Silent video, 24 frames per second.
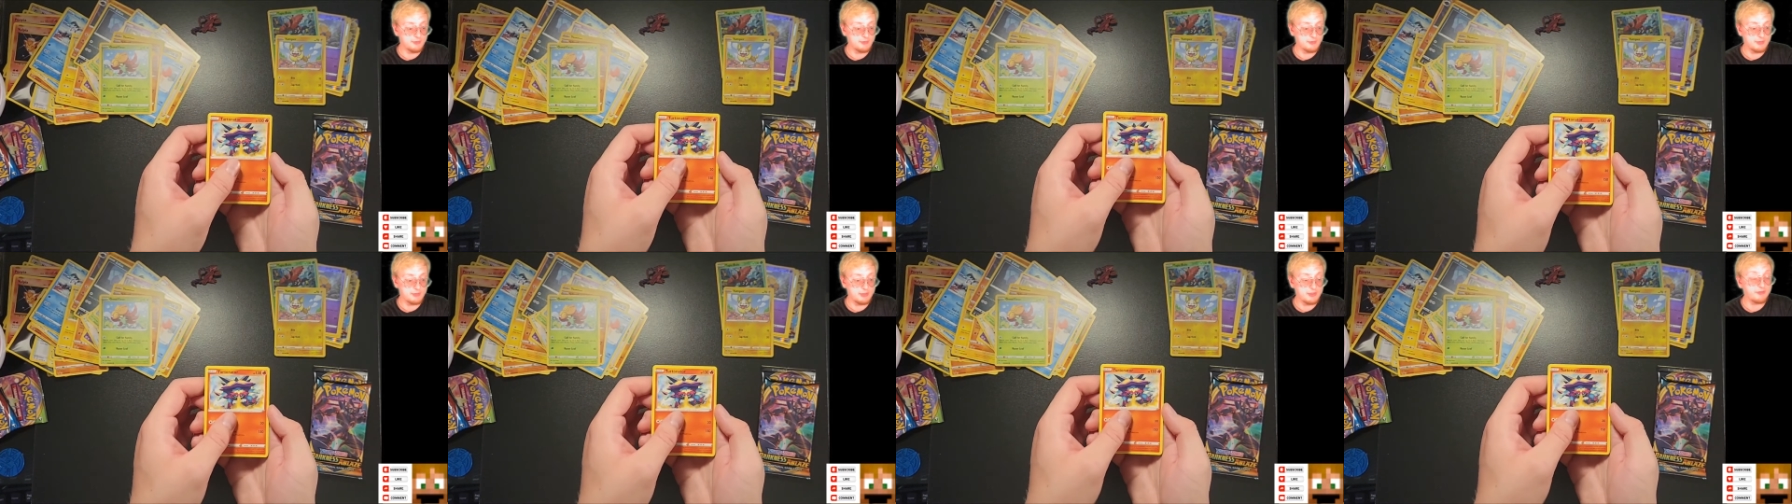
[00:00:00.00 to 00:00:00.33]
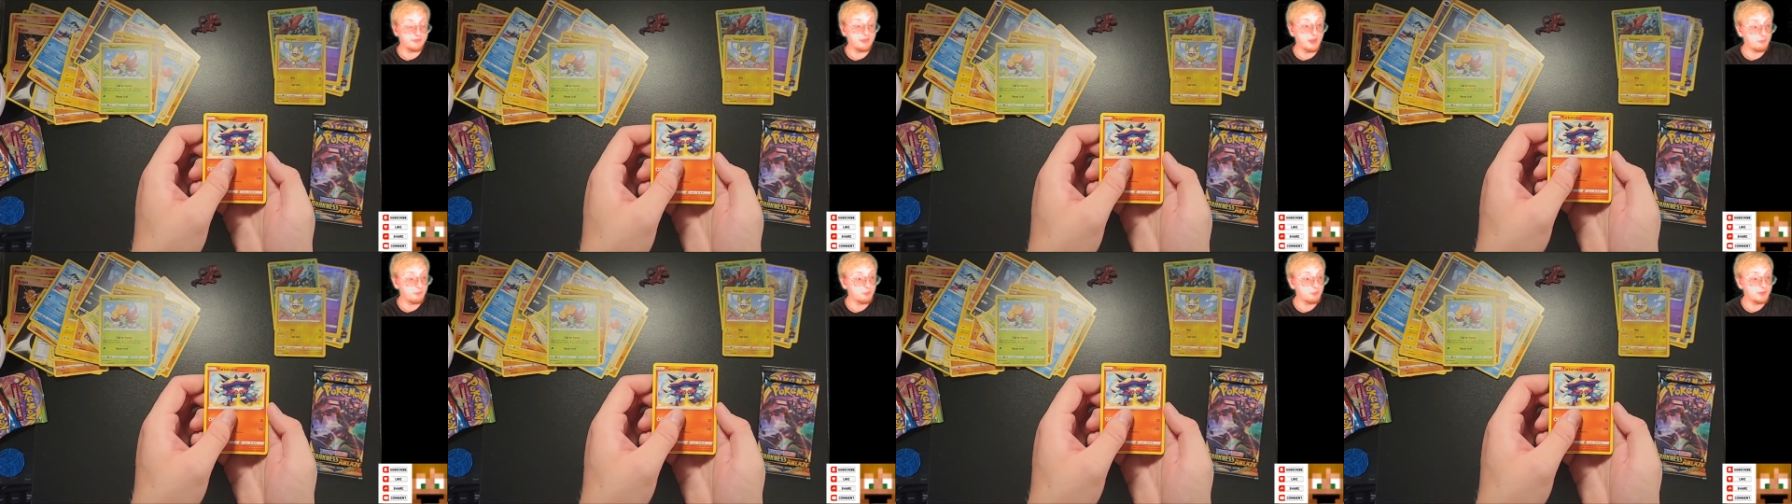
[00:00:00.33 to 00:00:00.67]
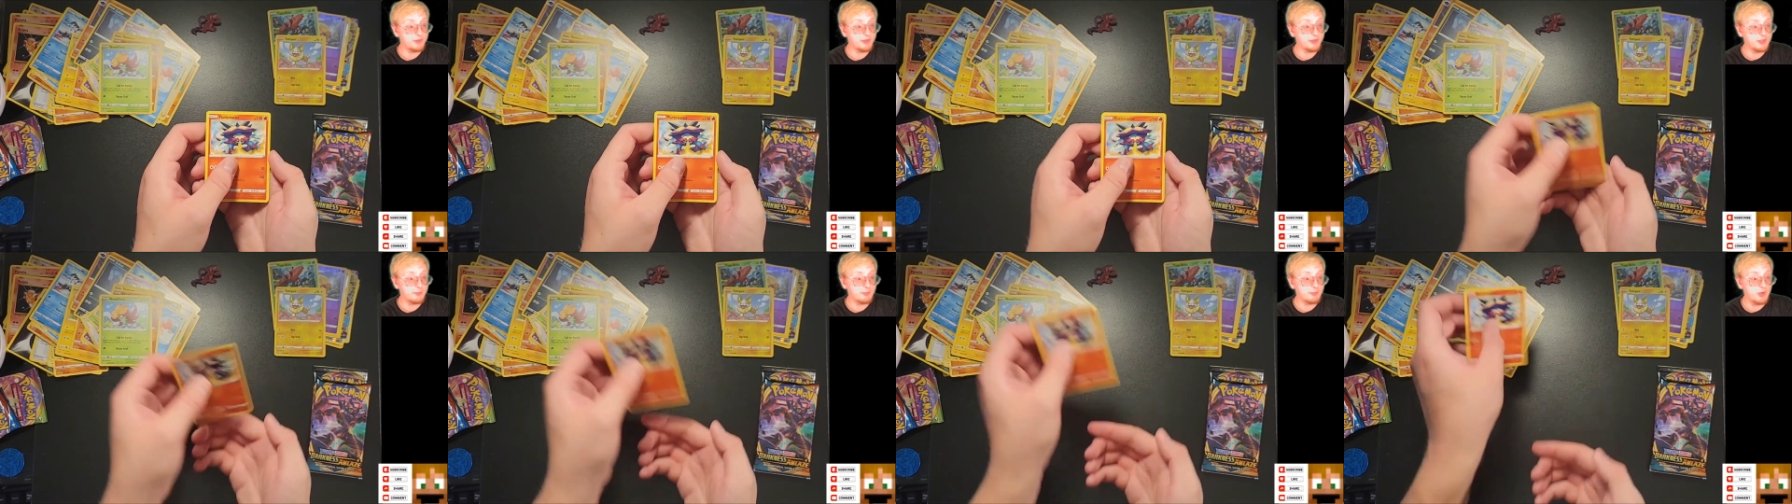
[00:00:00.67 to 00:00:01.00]
Is that
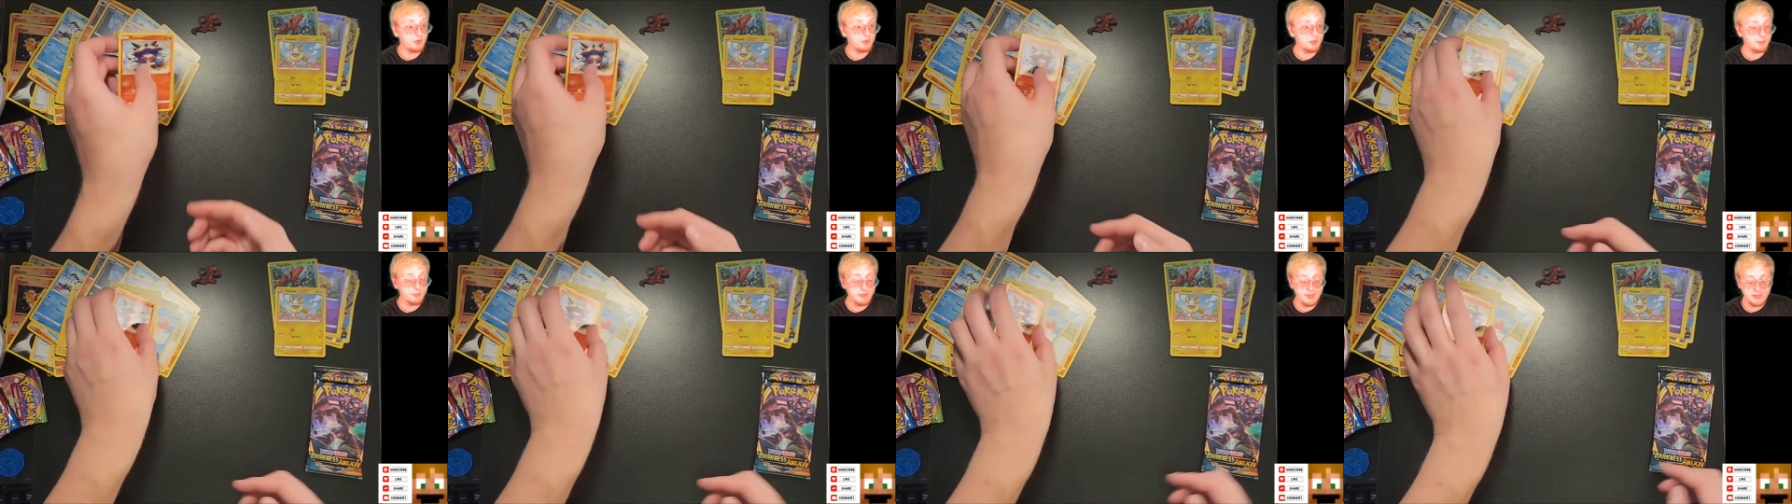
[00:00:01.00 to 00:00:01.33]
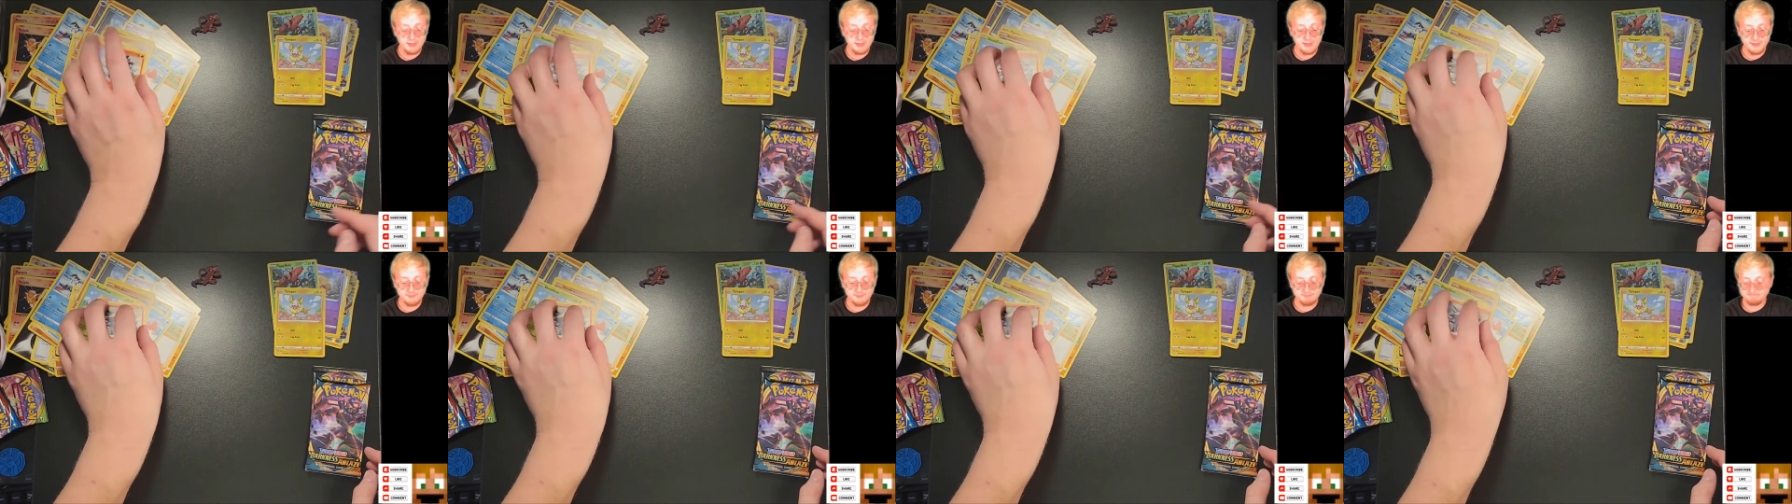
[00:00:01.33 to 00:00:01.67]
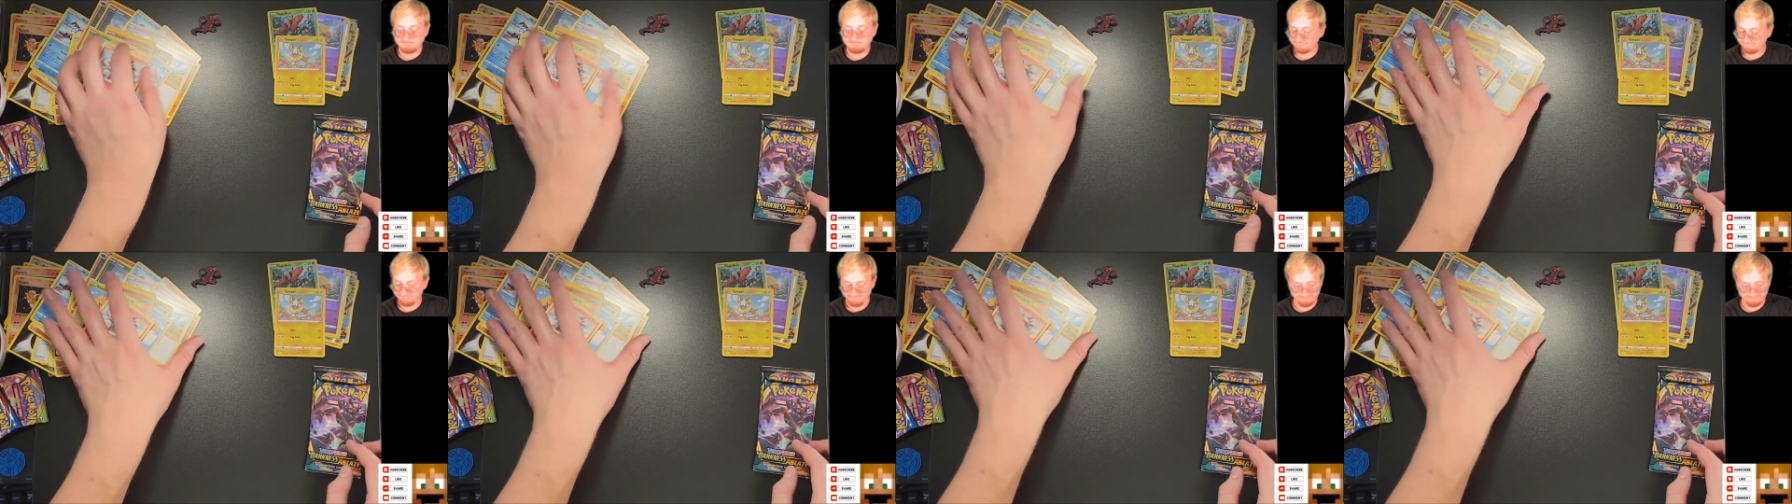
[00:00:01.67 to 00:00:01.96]
really a Pokemon name?